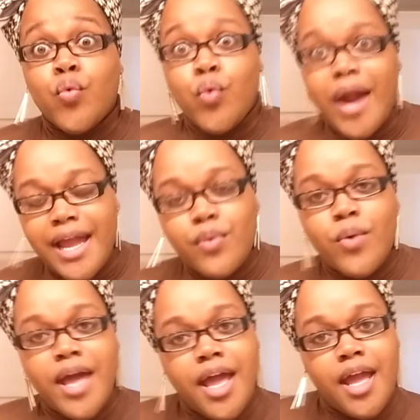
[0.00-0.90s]
right
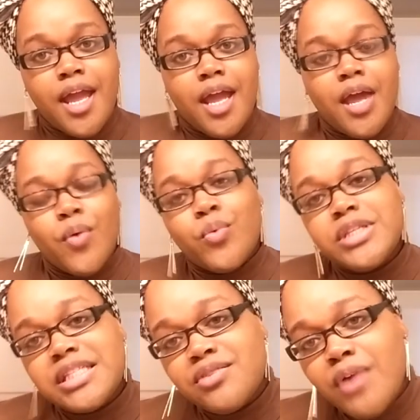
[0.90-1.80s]
way.
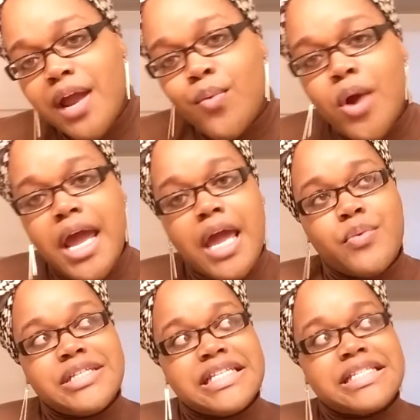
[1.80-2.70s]
What's the right way
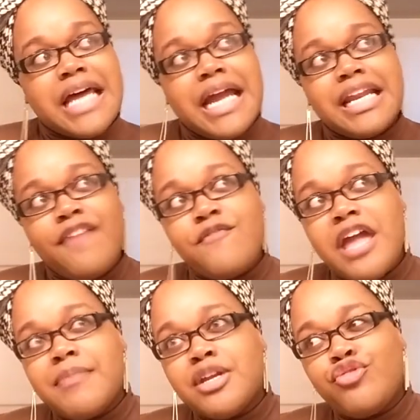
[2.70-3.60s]
when society,
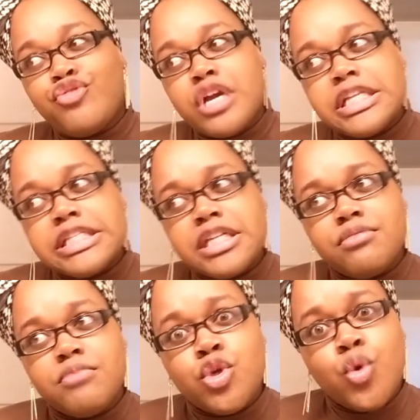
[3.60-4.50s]
family, friends,
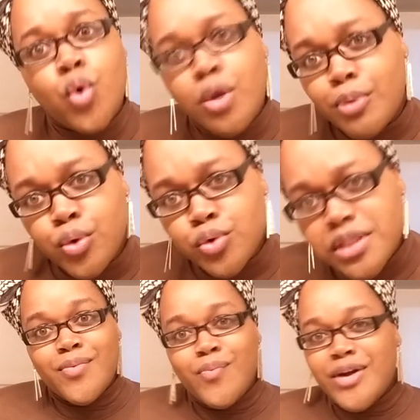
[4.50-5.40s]
and
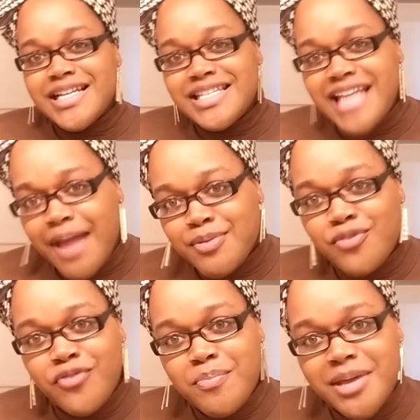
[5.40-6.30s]
normals want to stop you
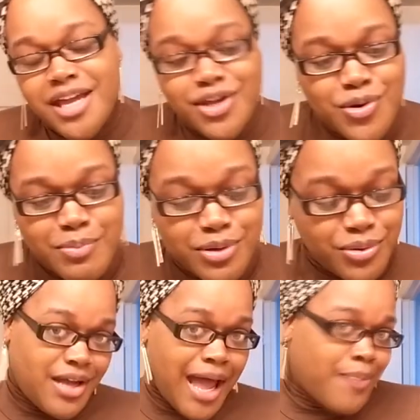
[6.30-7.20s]
from being you,
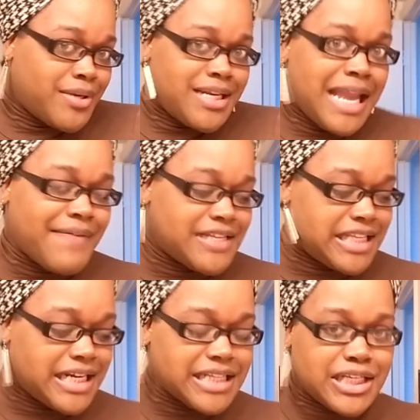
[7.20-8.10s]
boo? I would never
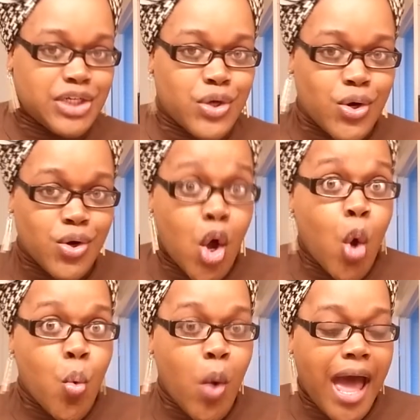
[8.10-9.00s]
say that to the doll.
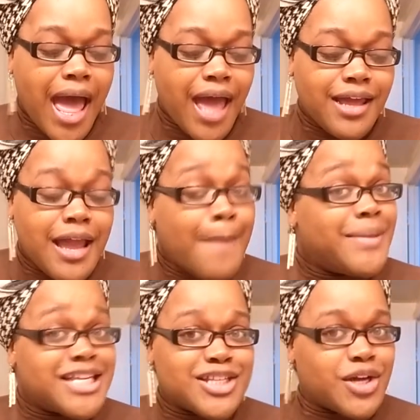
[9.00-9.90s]
Why?
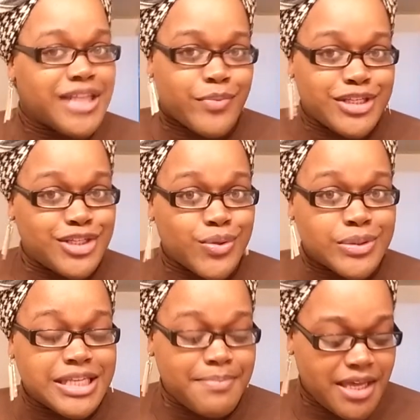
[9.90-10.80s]
Because all that was
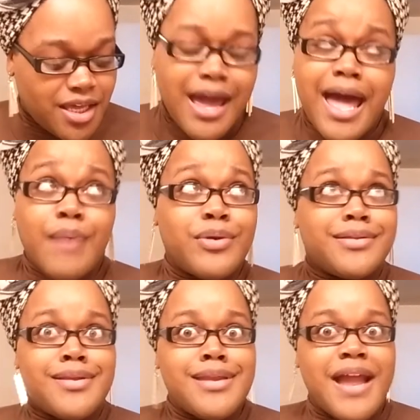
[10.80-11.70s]
told to me. I
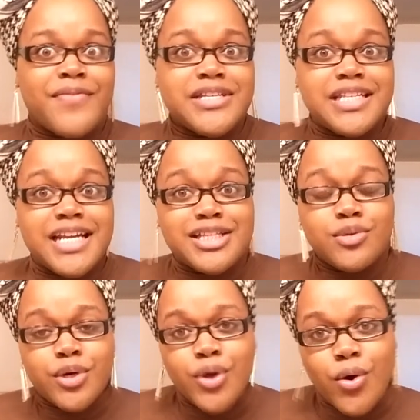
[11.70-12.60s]
would never say that
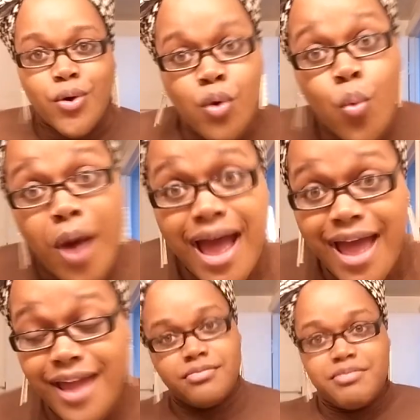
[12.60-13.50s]
to a doll.
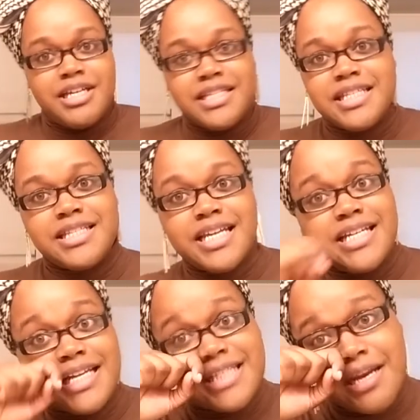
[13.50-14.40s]
Why? Because it
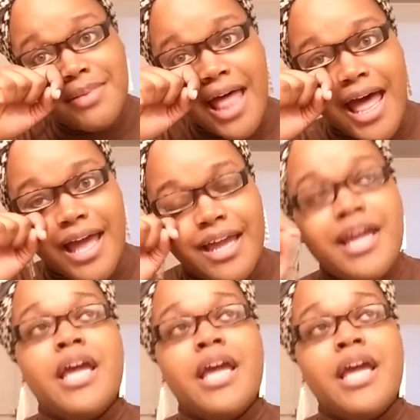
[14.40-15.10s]
doesn't apply.